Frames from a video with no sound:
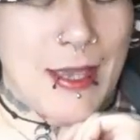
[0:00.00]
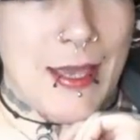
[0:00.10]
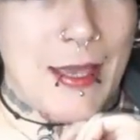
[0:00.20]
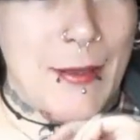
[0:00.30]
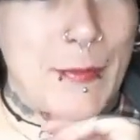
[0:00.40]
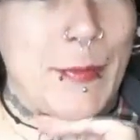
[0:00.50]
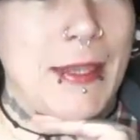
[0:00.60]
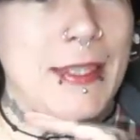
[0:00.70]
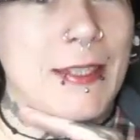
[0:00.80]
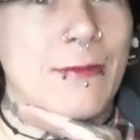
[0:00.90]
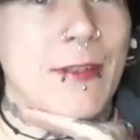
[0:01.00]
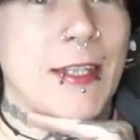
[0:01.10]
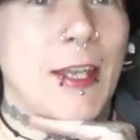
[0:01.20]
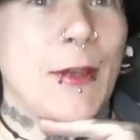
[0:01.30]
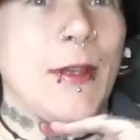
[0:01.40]
Uh, but this
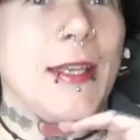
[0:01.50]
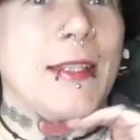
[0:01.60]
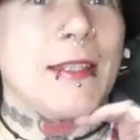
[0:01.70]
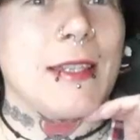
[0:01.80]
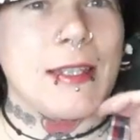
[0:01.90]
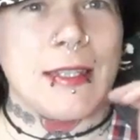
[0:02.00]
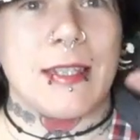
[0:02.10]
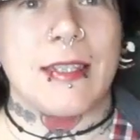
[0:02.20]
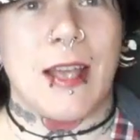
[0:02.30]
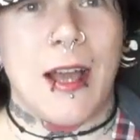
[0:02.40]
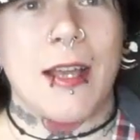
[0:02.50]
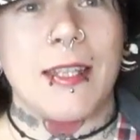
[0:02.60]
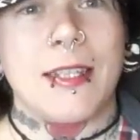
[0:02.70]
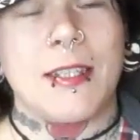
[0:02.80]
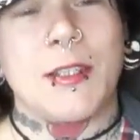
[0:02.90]
video is
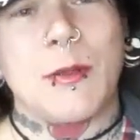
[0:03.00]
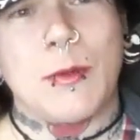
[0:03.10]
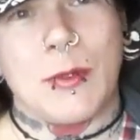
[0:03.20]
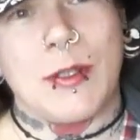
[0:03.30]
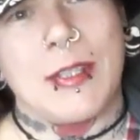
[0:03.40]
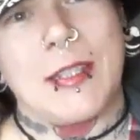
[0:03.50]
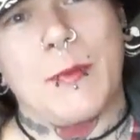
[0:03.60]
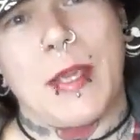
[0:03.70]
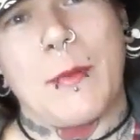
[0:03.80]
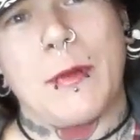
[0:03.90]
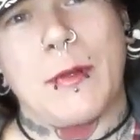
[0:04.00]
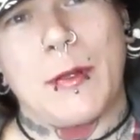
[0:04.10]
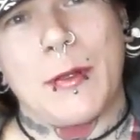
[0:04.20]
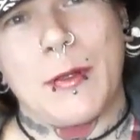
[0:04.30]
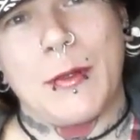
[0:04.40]
targeted towards
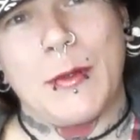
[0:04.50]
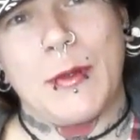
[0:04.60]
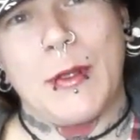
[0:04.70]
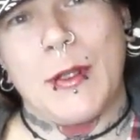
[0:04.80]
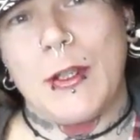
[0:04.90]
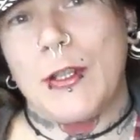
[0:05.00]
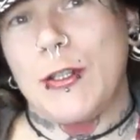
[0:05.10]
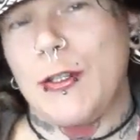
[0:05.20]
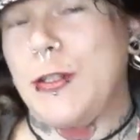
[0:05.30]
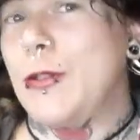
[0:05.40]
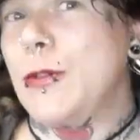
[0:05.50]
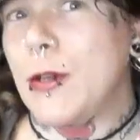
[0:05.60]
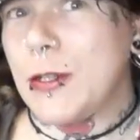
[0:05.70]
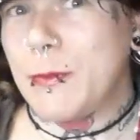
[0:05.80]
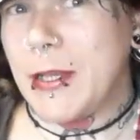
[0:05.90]
people who do
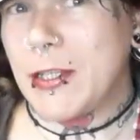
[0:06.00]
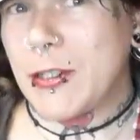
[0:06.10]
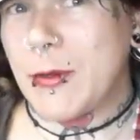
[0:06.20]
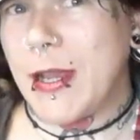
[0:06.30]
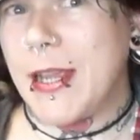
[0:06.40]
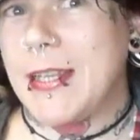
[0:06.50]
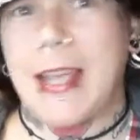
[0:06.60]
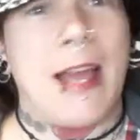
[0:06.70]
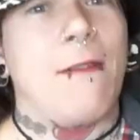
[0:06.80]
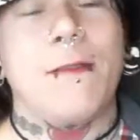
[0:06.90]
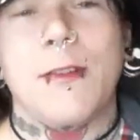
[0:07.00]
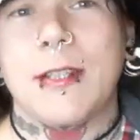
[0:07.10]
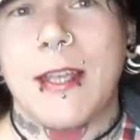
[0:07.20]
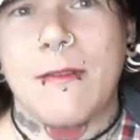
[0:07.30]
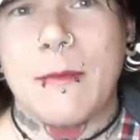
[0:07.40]
not menstruate, have
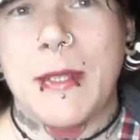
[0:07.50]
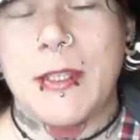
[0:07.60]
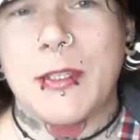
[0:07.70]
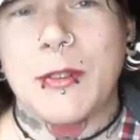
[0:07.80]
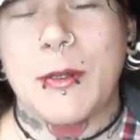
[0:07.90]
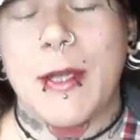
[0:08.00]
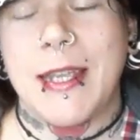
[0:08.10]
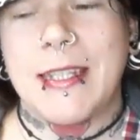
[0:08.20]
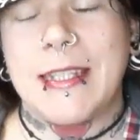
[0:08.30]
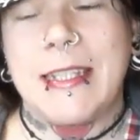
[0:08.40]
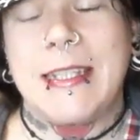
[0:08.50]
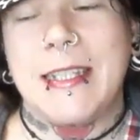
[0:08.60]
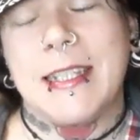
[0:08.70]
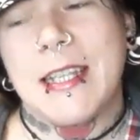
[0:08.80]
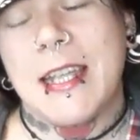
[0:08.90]
not ever
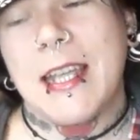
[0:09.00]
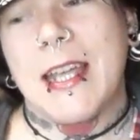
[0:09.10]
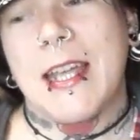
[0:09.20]
menstruated,